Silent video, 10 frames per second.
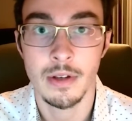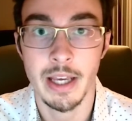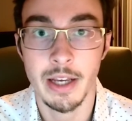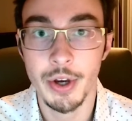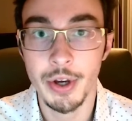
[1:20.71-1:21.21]

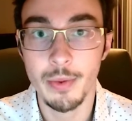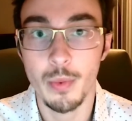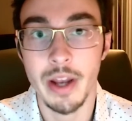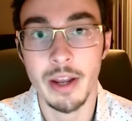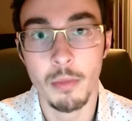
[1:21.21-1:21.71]
it could,
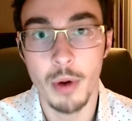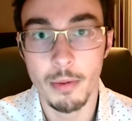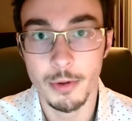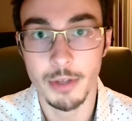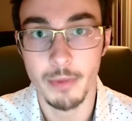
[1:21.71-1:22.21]
when
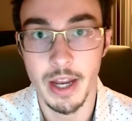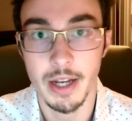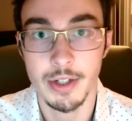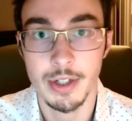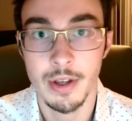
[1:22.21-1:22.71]
improperly
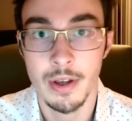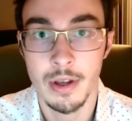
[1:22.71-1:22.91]
managed,